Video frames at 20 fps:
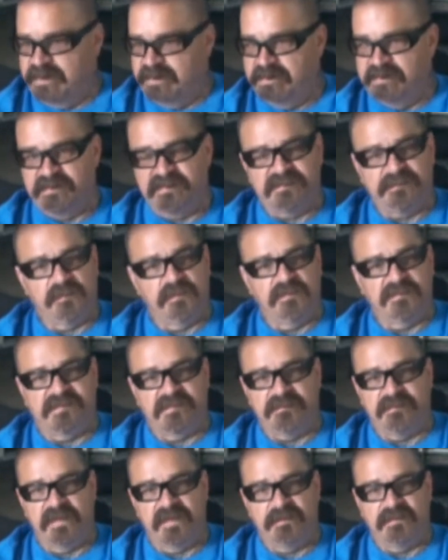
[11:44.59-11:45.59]
get into
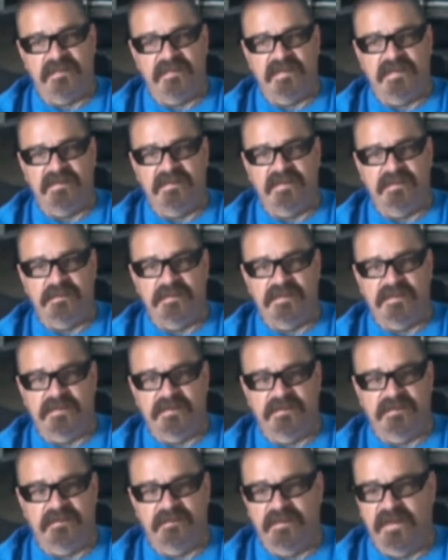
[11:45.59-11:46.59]
sports and maybe lead them in a
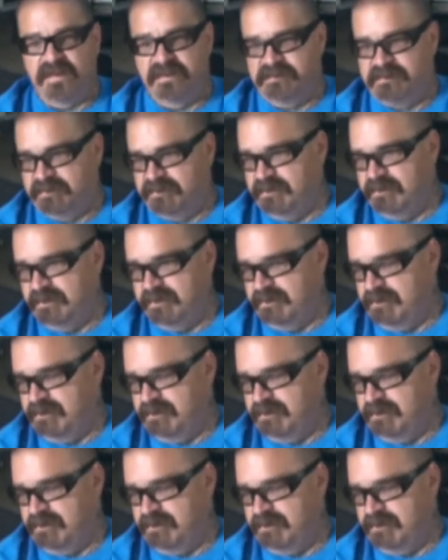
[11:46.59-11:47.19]
good direction.